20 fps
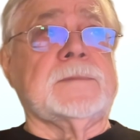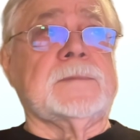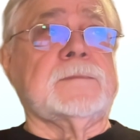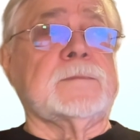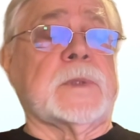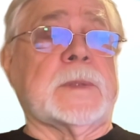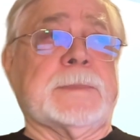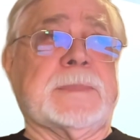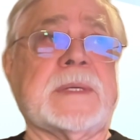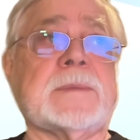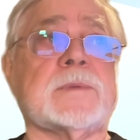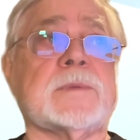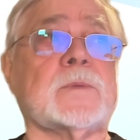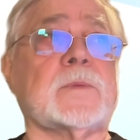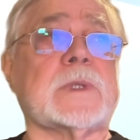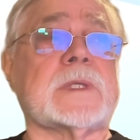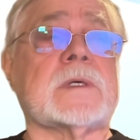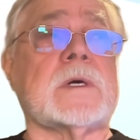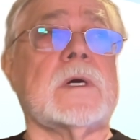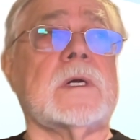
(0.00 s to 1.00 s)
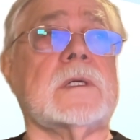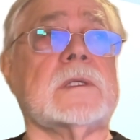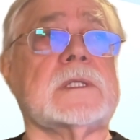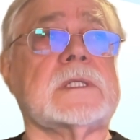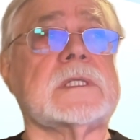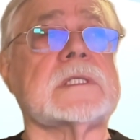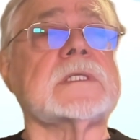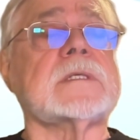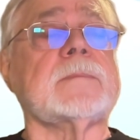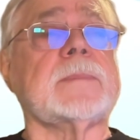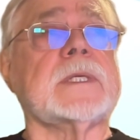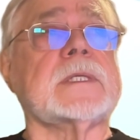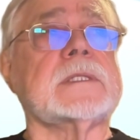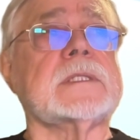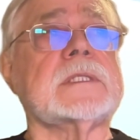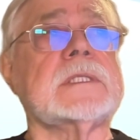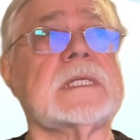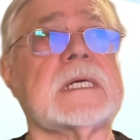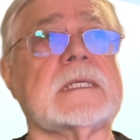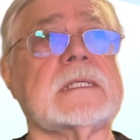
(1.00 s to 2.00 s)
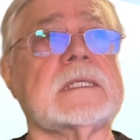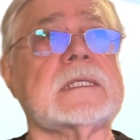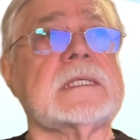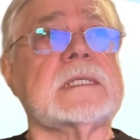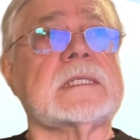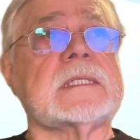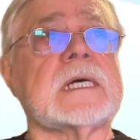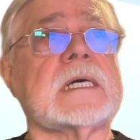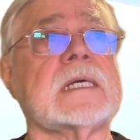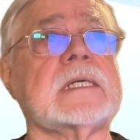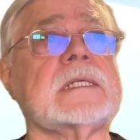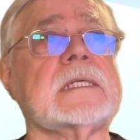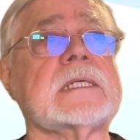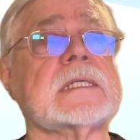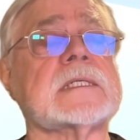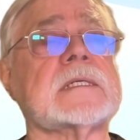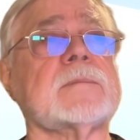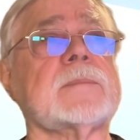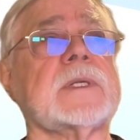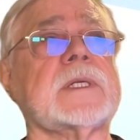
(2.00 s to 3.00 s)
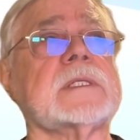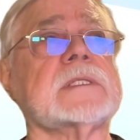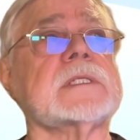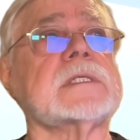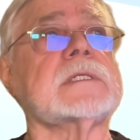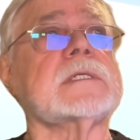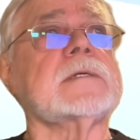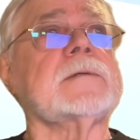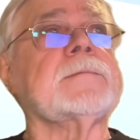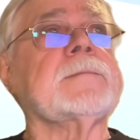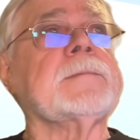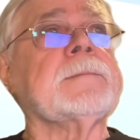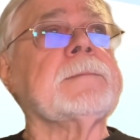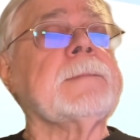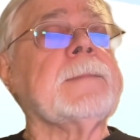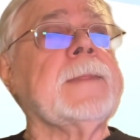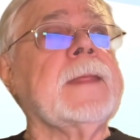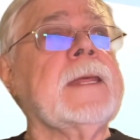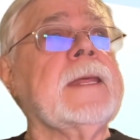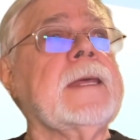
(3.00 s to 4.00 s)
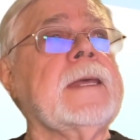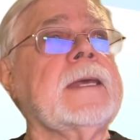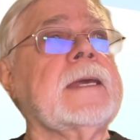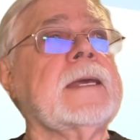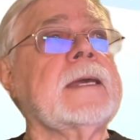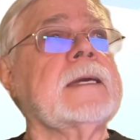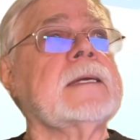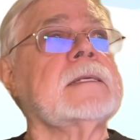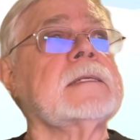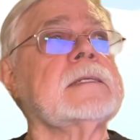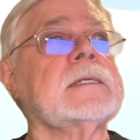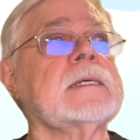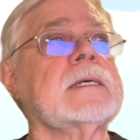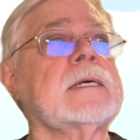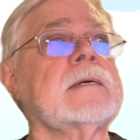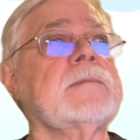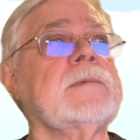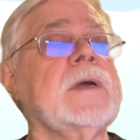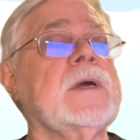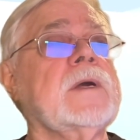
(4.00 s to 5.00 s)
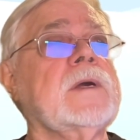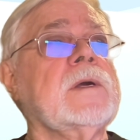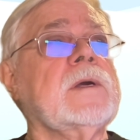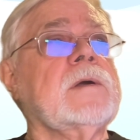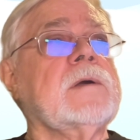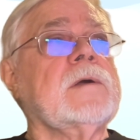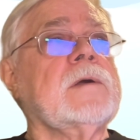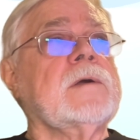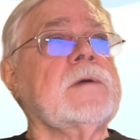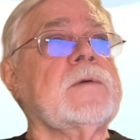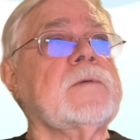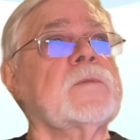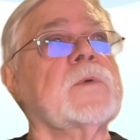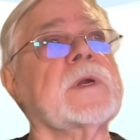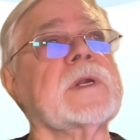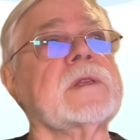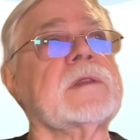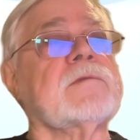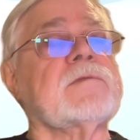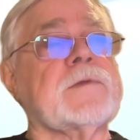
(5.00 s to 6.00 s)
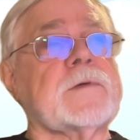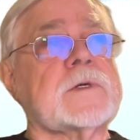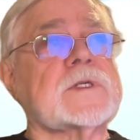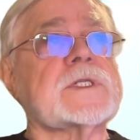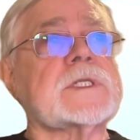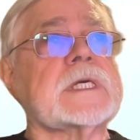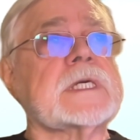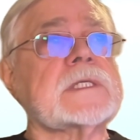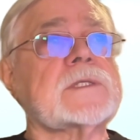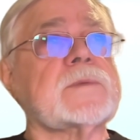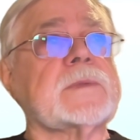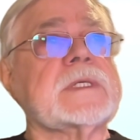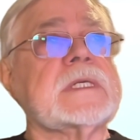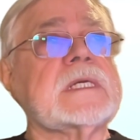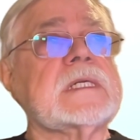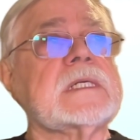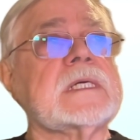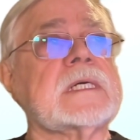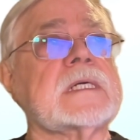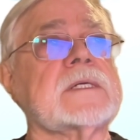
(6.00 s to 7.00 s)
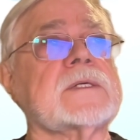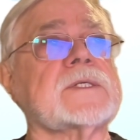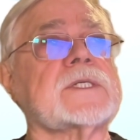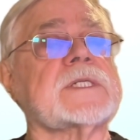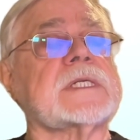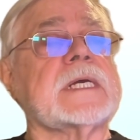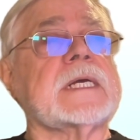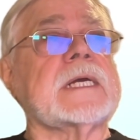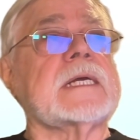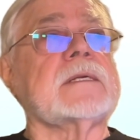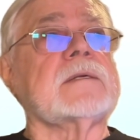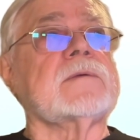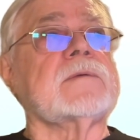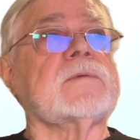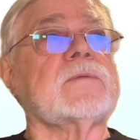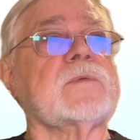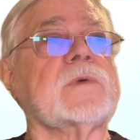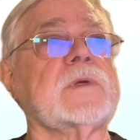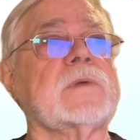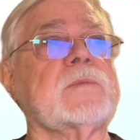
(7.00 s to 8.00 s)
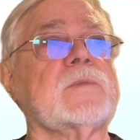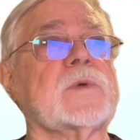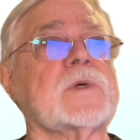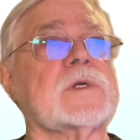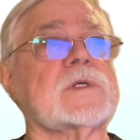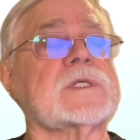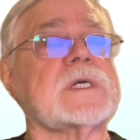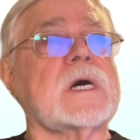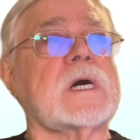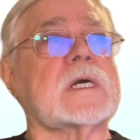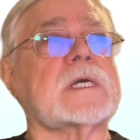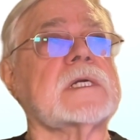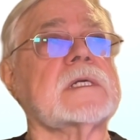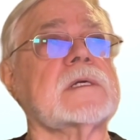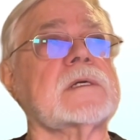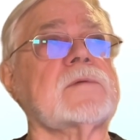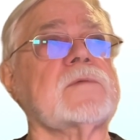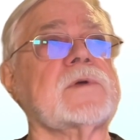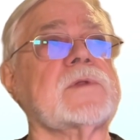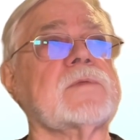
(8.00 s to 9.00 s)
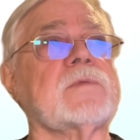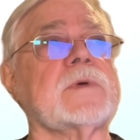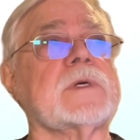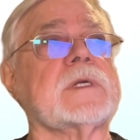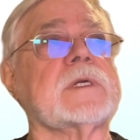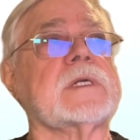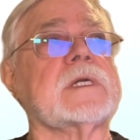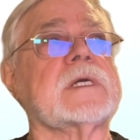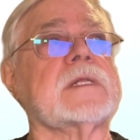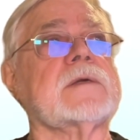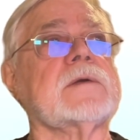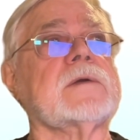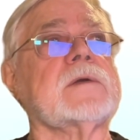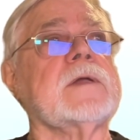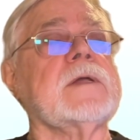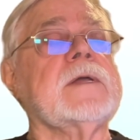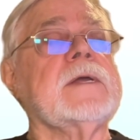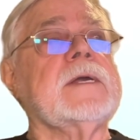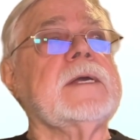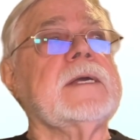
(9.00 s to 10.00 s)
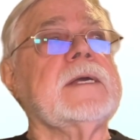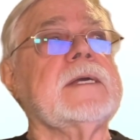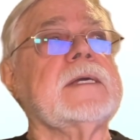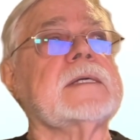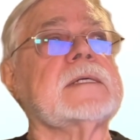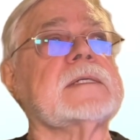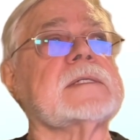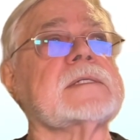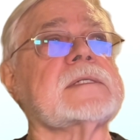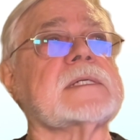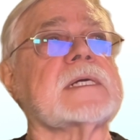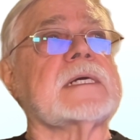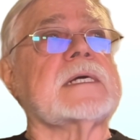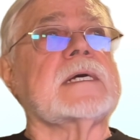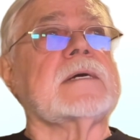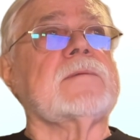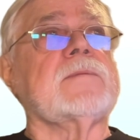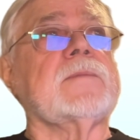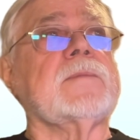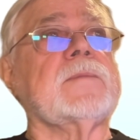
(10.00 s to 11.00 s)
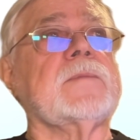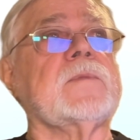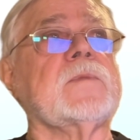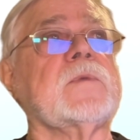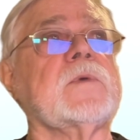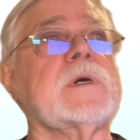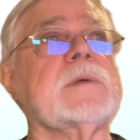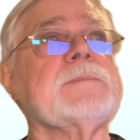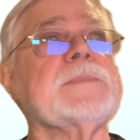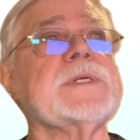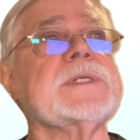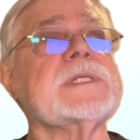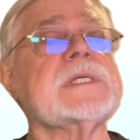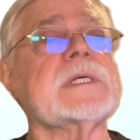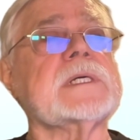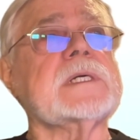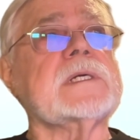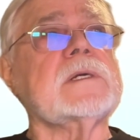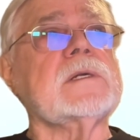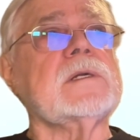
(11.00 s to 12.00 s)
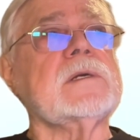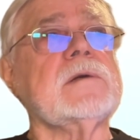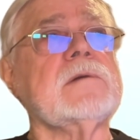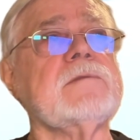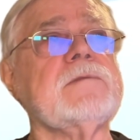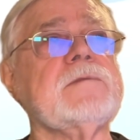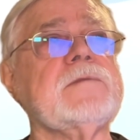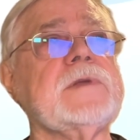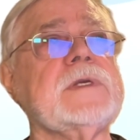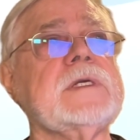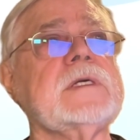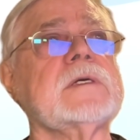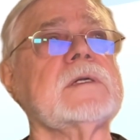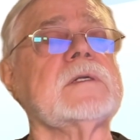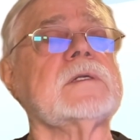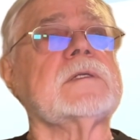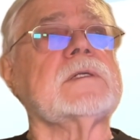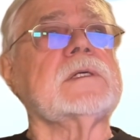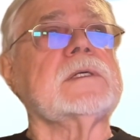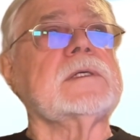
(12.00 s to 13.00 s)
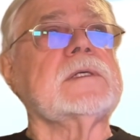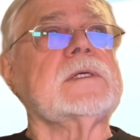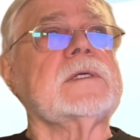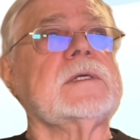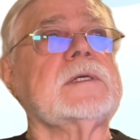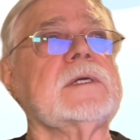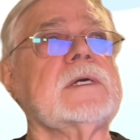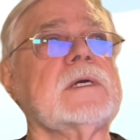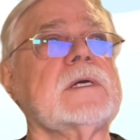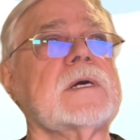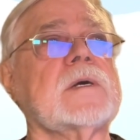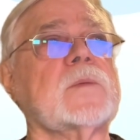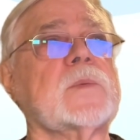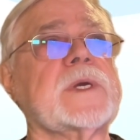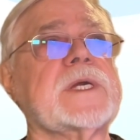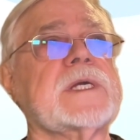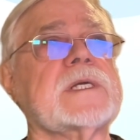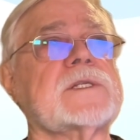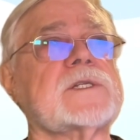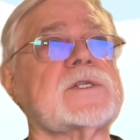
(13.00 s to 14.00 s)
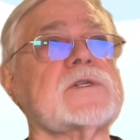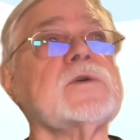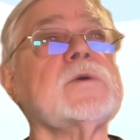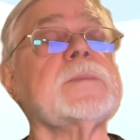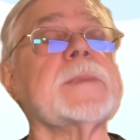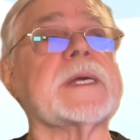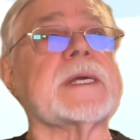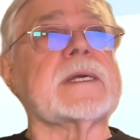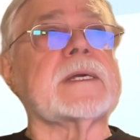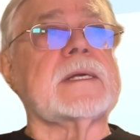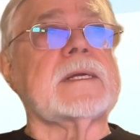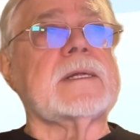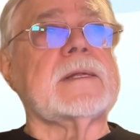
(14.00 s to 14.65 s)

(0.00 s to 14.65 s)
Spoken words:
what people would call disciplines, design disciplines. And one of the first things we need to understand when we're talking with one another is what particular field are we assuming